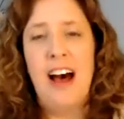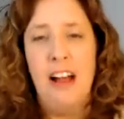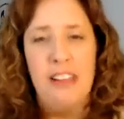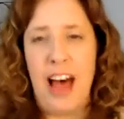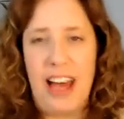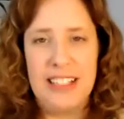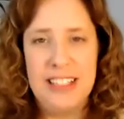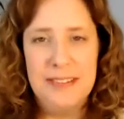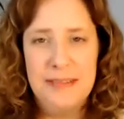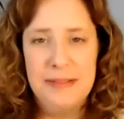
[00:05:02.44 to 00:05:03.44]
a
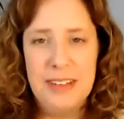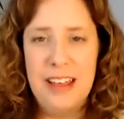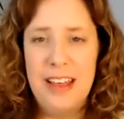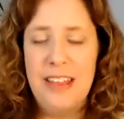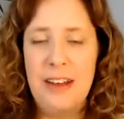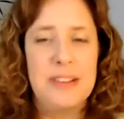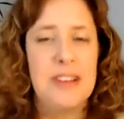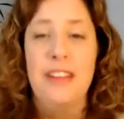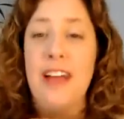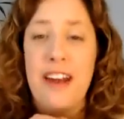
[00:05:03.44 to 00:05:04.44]
lot. There was
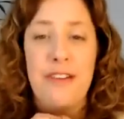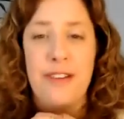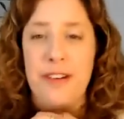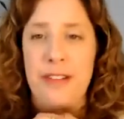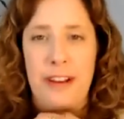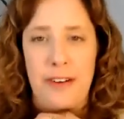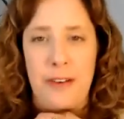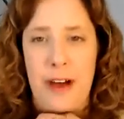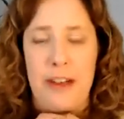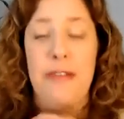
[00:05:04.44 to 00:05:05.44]
a lot of fruit that
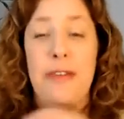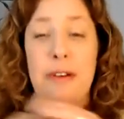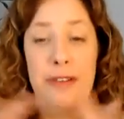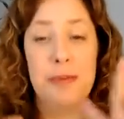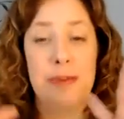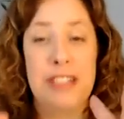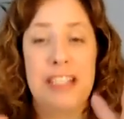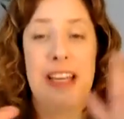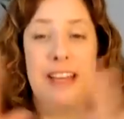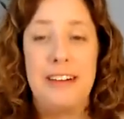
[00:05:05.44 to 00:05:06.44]
grew out of those
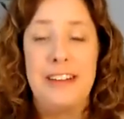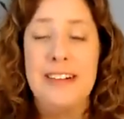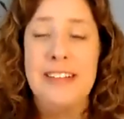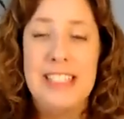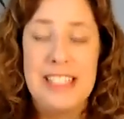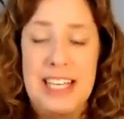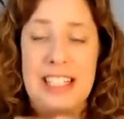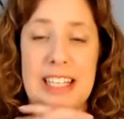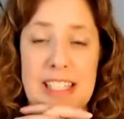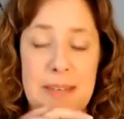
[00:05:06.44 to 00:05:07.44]
particular
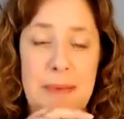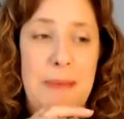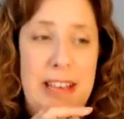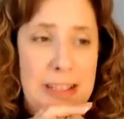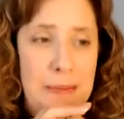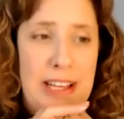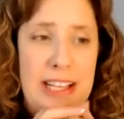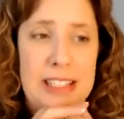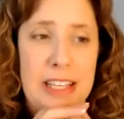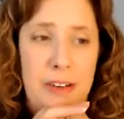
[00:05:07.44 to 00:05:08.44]
seeds, and some amazing
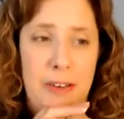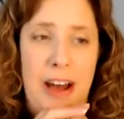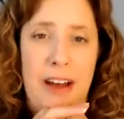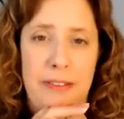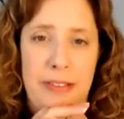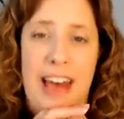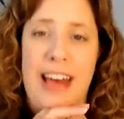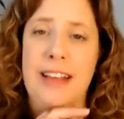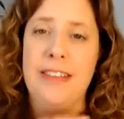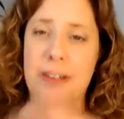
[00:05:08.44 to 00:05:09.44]
plants that grew out of
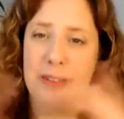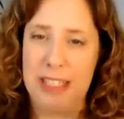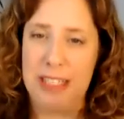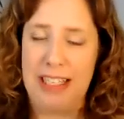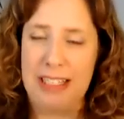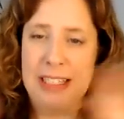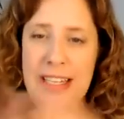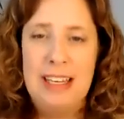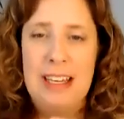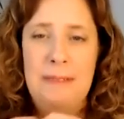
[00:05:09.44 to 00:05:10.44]
those seeds.
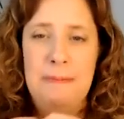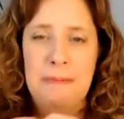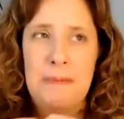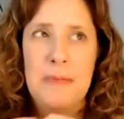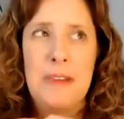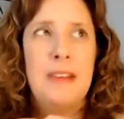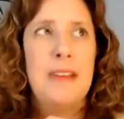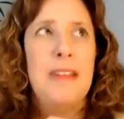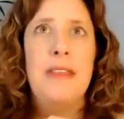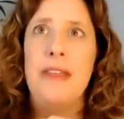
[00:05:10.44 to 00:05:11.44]

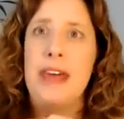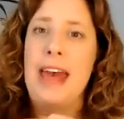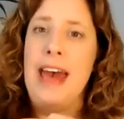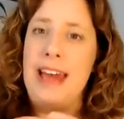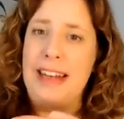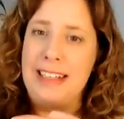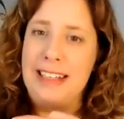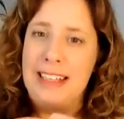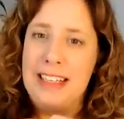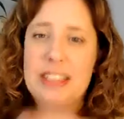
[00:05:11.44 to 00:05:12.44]
The end.
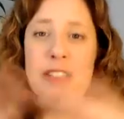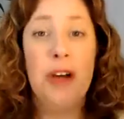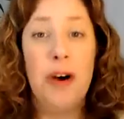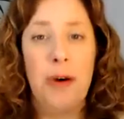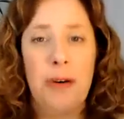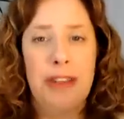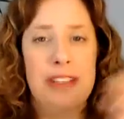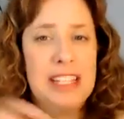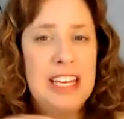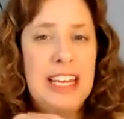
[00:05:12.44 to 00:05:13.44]
So the
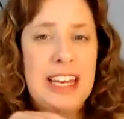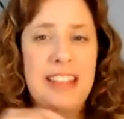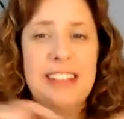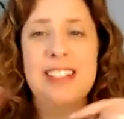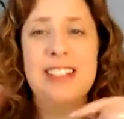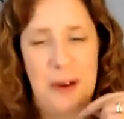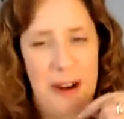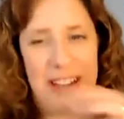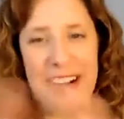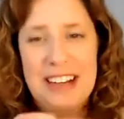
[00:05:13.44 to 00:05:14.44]
seed and the
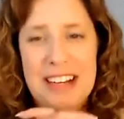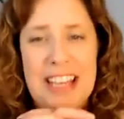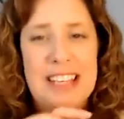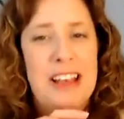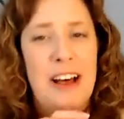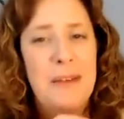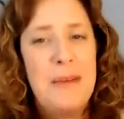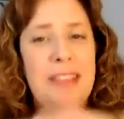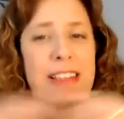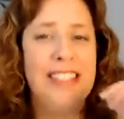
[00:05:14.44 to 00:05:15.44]
sower is all
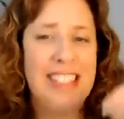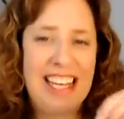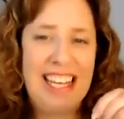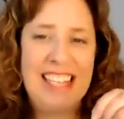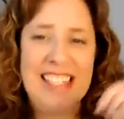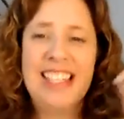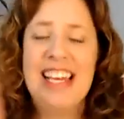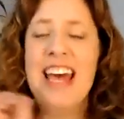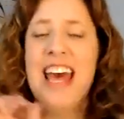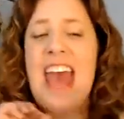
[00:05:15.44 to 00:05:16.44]
about the seeds,
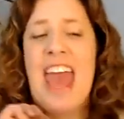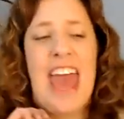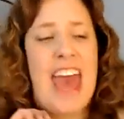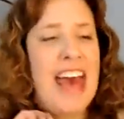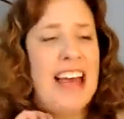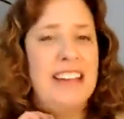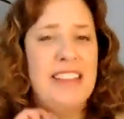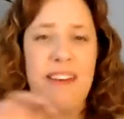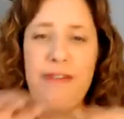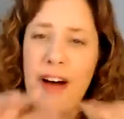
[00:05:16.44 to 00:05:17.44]
and
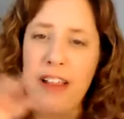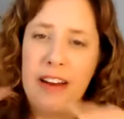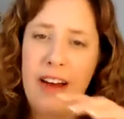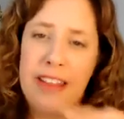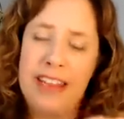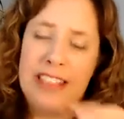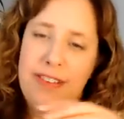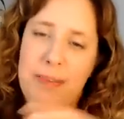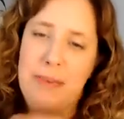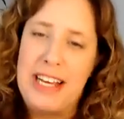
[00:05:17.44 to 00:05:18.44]
they fall in all these
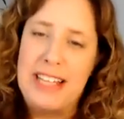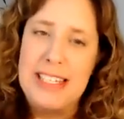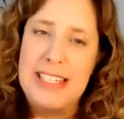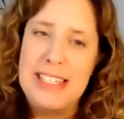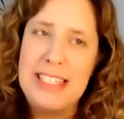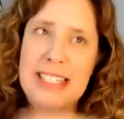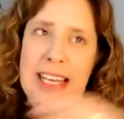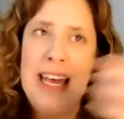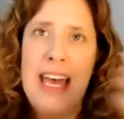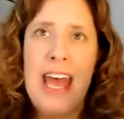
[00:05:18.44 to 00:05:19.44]
different places,
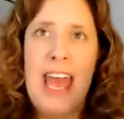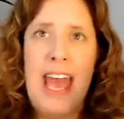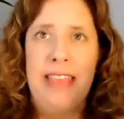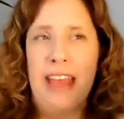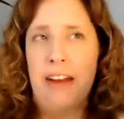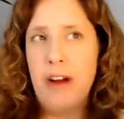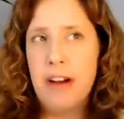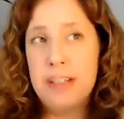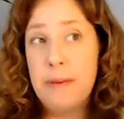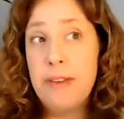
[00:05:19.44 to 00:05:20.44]
and they
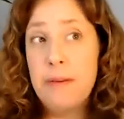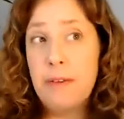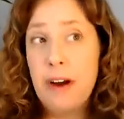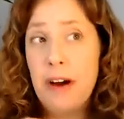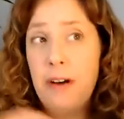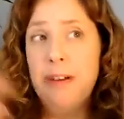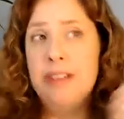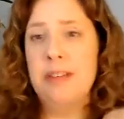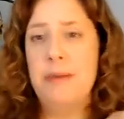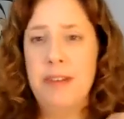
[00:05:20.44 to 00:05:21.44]
grow. Some of them grow,
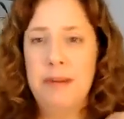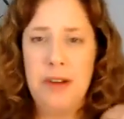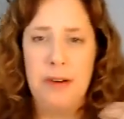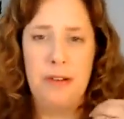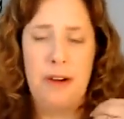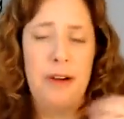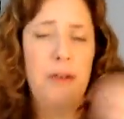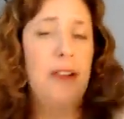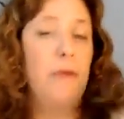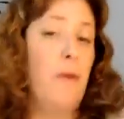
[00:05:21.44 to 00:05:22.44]
some of them don't
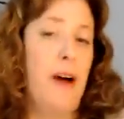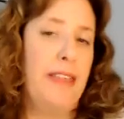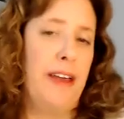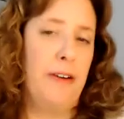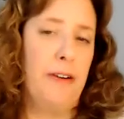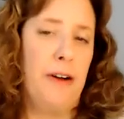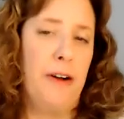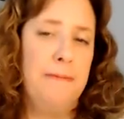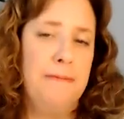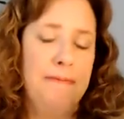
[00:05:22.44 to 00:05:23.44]
grow, and why they don't
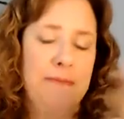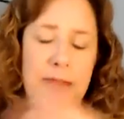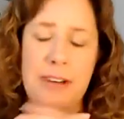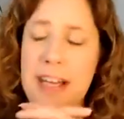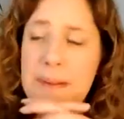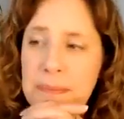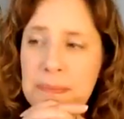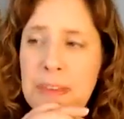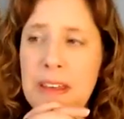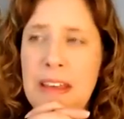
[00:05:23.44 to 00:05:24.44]
grow, right?
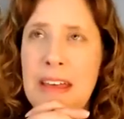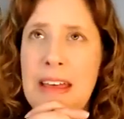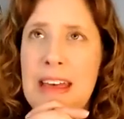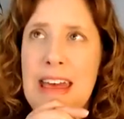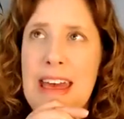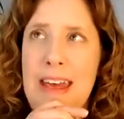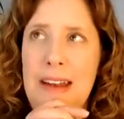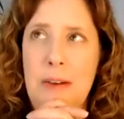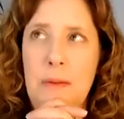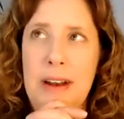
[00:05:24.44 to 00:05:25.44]

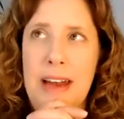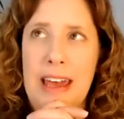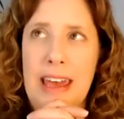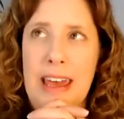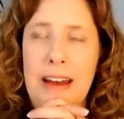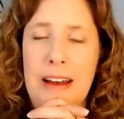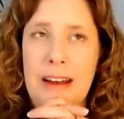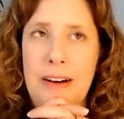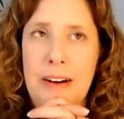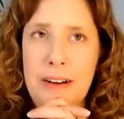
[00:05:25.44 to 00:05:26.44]
And when I
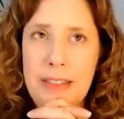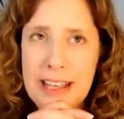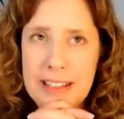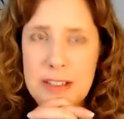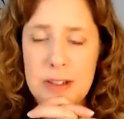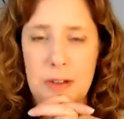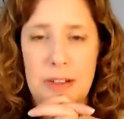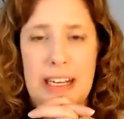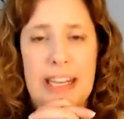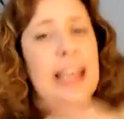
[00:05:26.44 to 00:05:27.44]
heard that
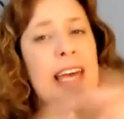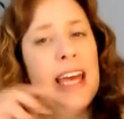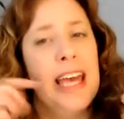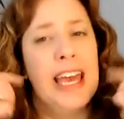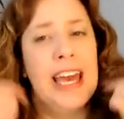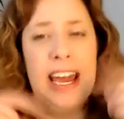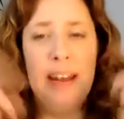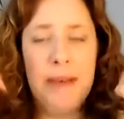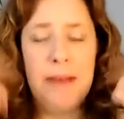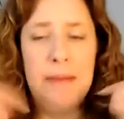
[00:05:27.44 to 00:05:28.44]
story, it
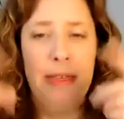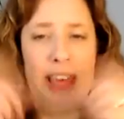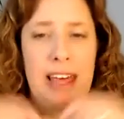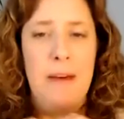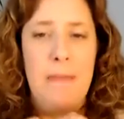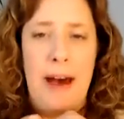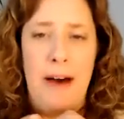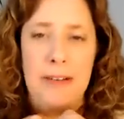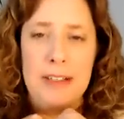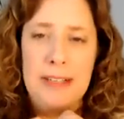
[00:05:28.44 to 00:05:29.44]
kind of made me think
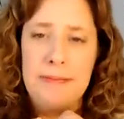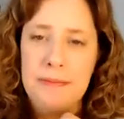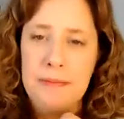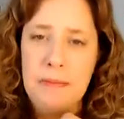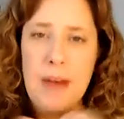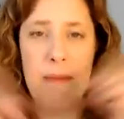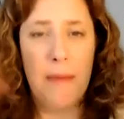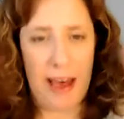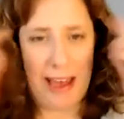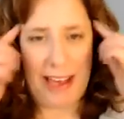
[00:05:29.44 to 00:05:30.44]
about my
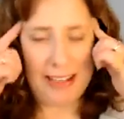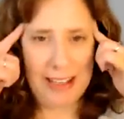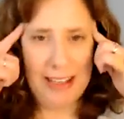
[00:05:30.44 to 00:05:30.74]
mind.